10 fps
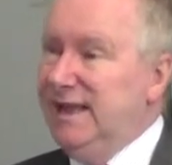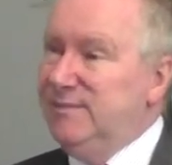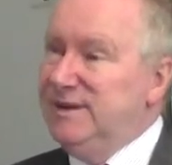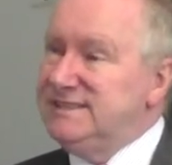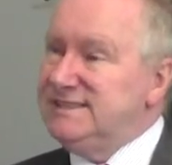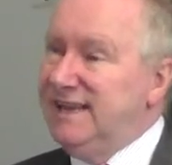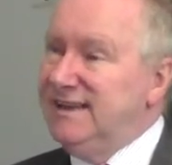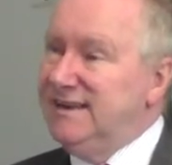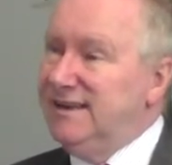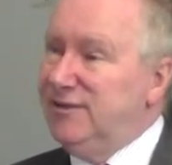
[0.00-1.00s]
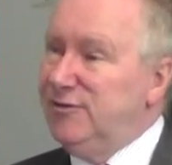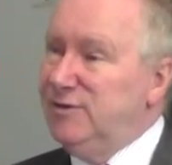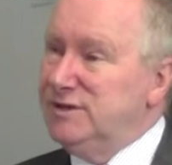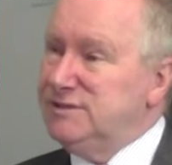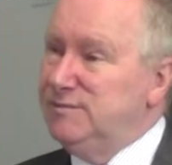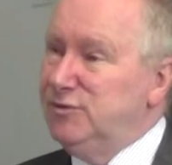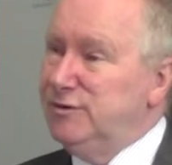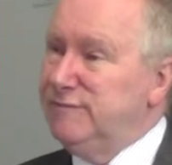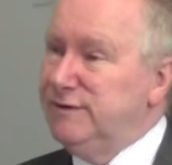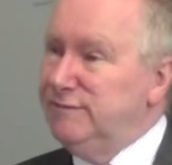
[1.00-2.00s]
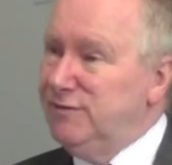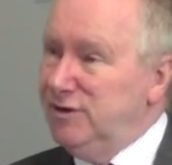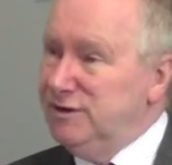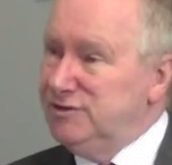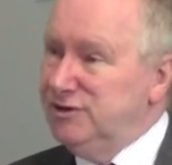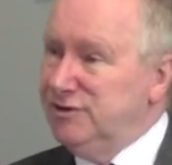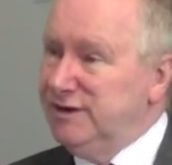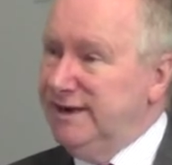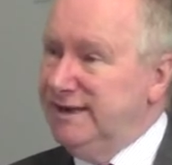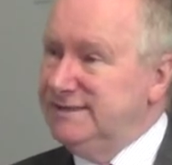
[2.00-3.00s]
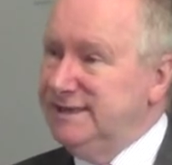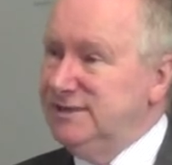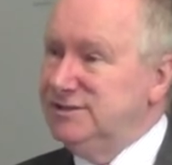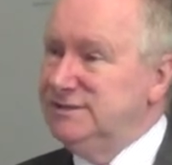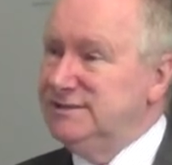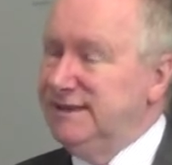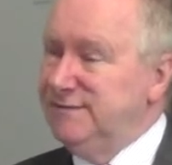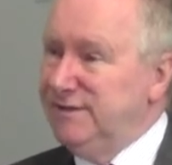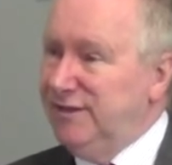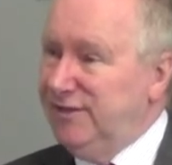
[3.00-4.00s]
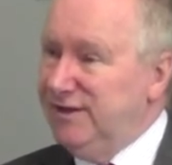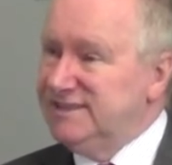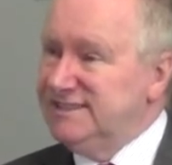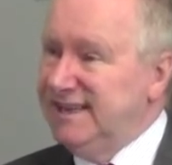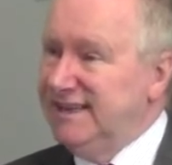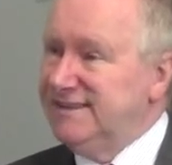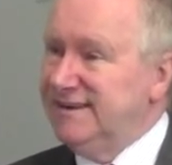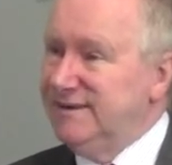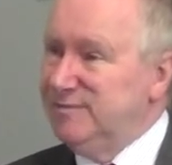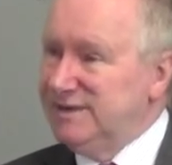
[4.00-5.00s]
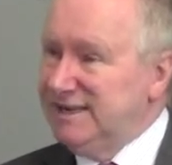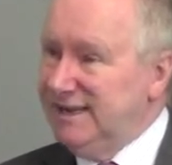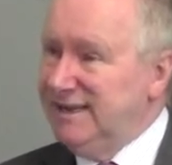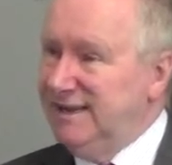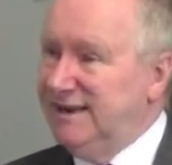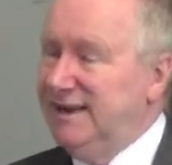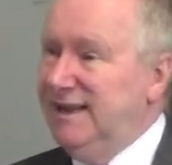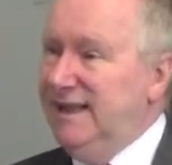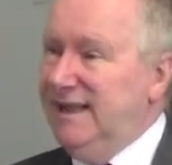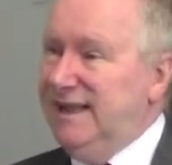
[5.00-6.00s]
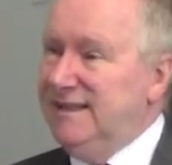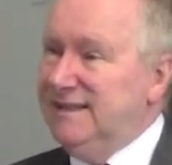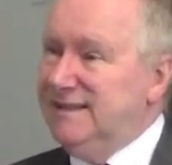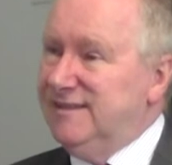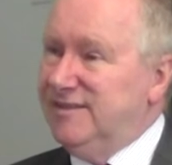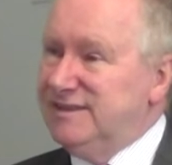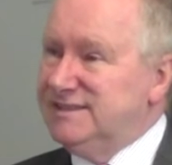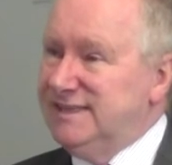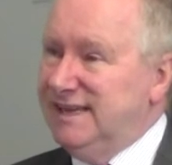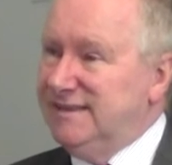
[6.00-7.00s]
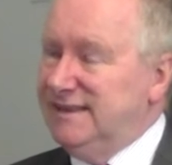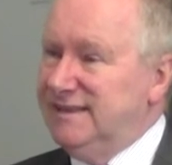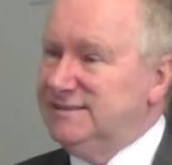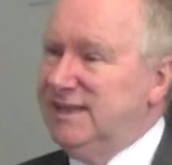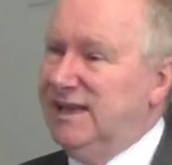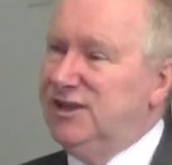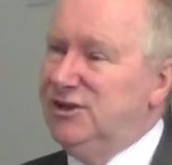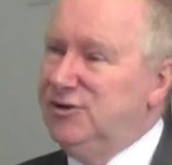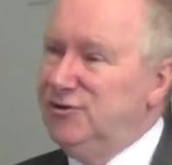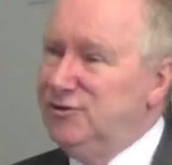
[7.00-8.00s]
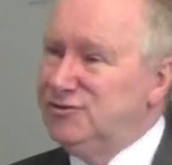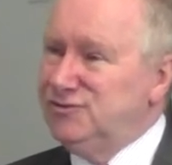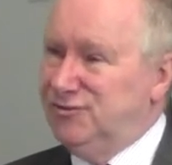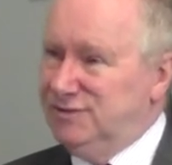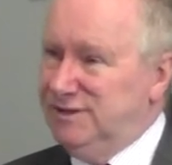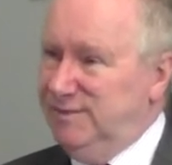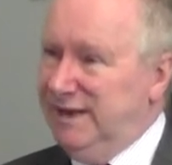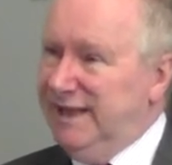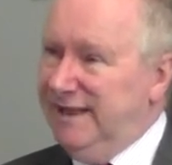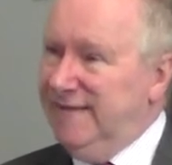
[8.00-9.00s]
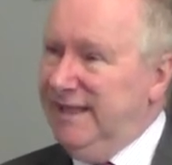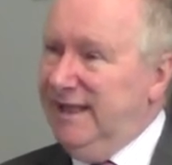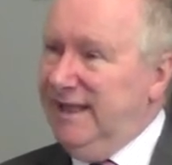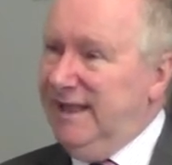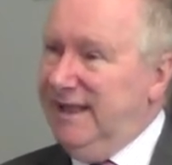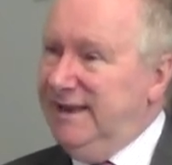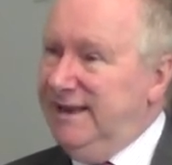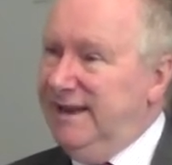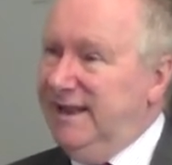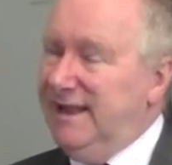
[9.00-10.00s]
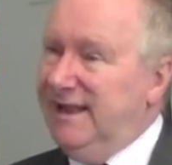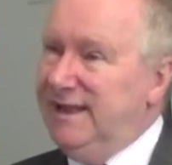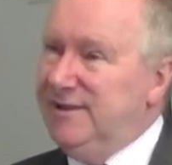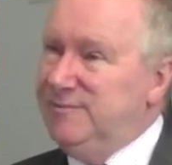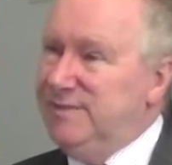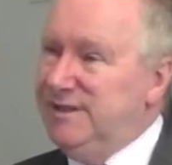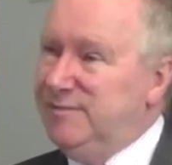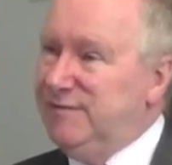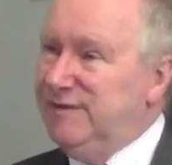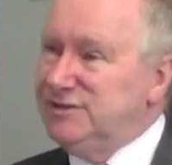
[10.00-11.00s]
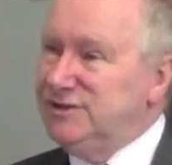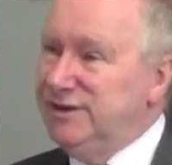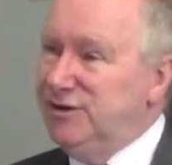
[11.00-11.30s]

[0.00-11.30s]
But secondly, through our support for voluntary organisations and for the third sector in particular, I think the third sector has got a huge role to play in the provision